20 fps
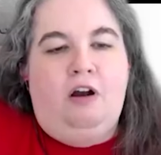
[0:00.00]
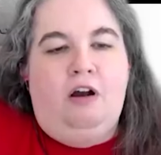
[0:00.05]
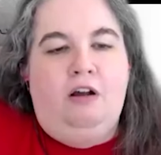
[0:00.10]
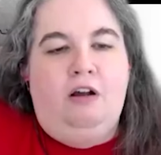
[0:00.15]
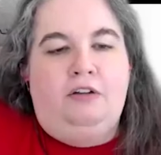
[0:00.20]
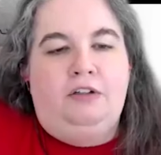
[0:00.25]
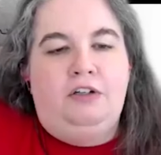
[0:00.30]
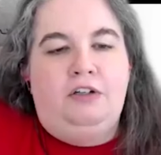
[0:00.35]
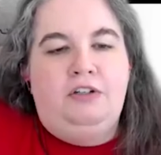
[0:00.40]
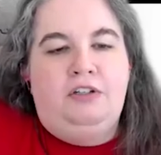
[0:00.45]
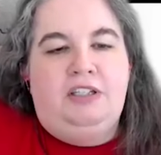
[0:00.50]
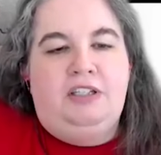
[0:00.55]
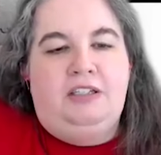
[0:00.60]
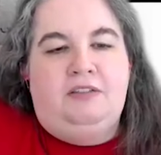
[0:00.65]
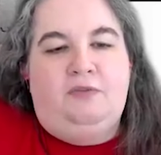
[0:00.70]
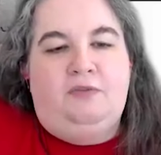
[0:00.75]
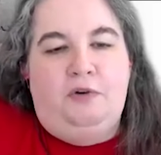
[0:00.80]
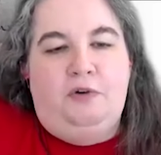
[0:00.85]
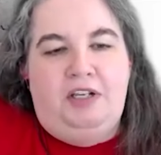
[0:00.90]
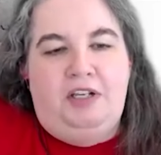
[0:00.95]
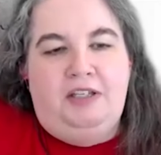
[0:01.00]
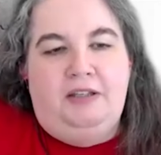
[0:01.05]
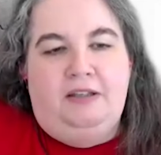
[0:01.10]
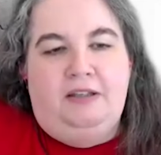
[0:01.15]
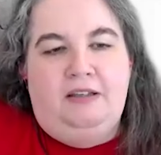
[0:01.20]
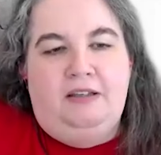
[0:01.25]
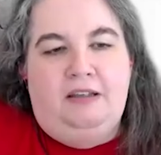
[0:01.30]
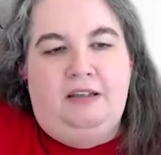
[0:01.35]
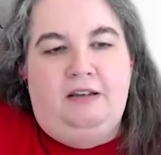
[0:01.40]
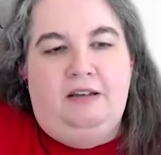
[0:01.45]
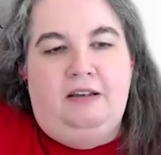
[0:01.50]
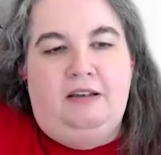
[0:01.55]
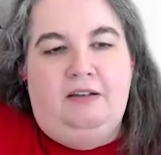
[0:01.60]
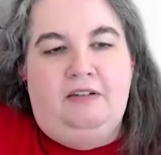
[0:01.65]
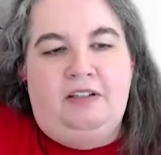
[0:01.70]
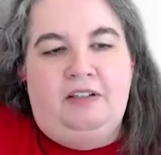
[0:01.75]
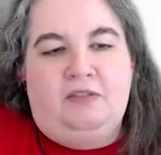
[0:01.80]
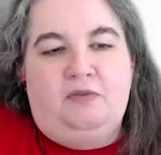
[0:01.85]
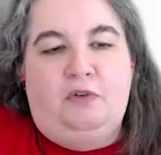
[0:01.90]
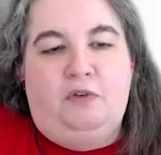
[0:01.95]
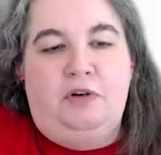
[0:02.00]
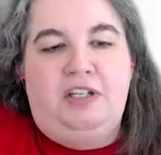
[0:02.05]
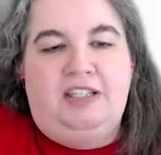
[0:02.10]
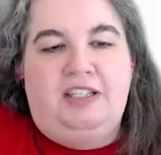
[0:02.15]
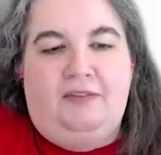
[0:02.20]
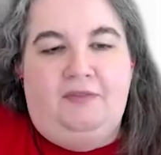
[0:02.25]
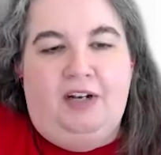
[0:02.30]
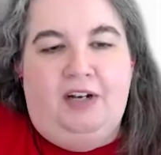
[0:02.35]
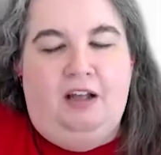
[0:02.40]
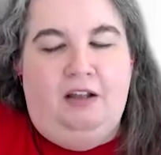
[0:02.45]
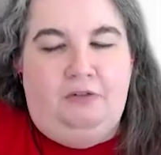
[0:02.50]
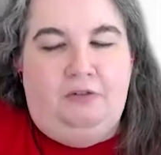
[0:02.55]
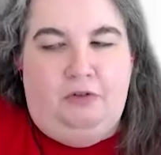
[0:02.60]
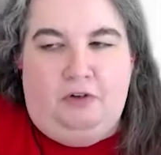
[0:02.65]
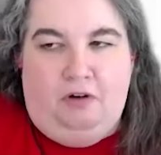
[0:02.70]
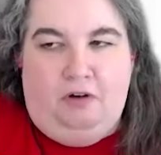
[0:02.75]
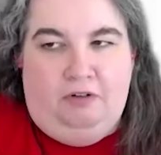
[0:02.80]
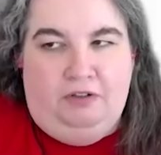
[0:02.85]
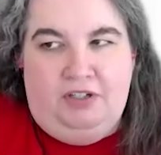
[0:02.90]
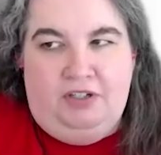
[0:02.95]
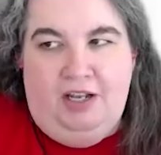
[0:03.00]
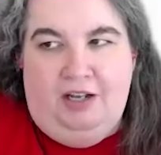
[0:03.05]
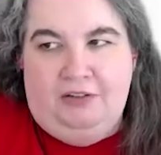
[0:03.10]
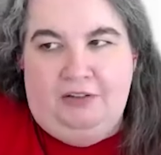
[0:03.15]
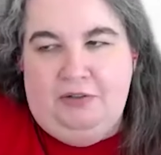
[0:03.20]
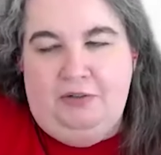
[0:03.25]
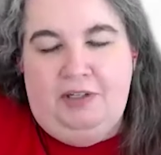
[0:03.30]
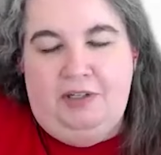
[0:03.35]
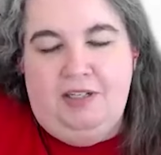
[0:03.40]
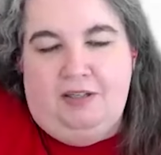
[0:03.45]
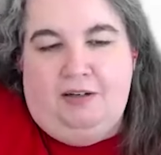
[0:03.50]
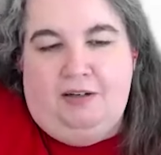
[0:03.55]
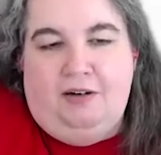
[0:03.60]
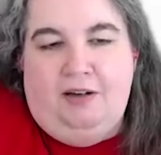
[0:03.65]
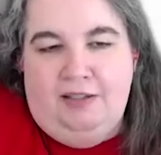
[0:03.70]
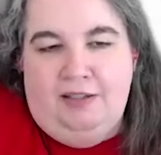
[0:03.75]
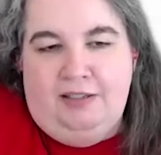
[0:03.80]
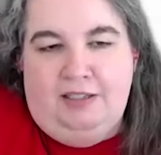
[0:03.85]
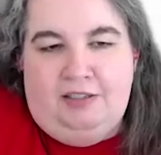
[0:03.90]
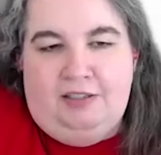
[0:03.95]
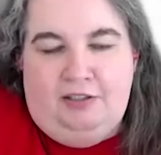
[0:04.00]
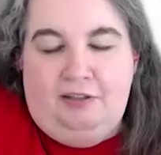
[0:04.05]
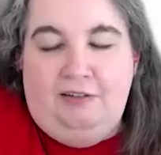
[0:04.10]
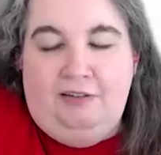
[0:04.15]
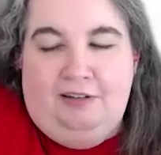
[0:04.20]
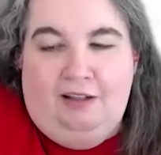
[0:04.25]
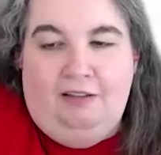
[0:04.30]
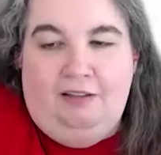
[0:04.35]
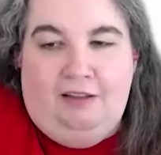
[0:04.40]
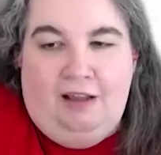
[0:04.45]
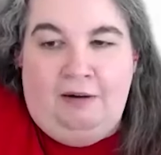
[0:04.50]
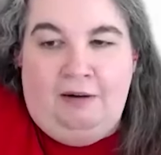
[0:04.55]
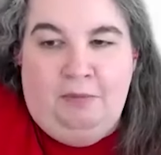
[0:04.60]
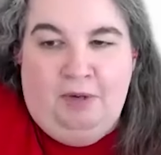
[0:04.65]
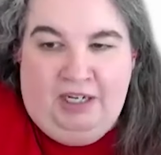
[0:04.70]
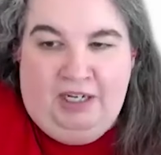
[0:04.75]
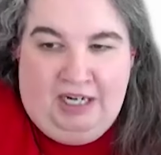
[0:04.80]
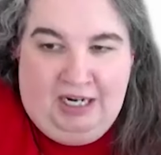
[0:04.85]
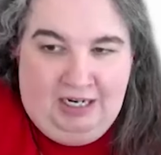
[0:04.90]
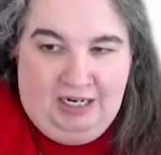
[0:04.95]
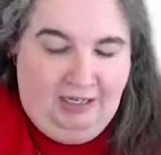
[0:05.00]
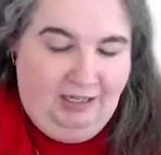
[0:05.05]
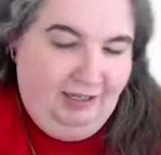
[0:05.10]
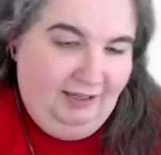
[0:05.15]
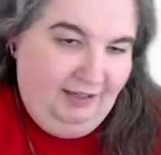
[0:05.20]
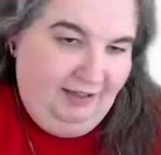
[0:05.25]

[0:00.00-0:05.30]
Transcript: dollars is forty uh, is forty seven hundred dollars now. So it is a, is a, a, lot of money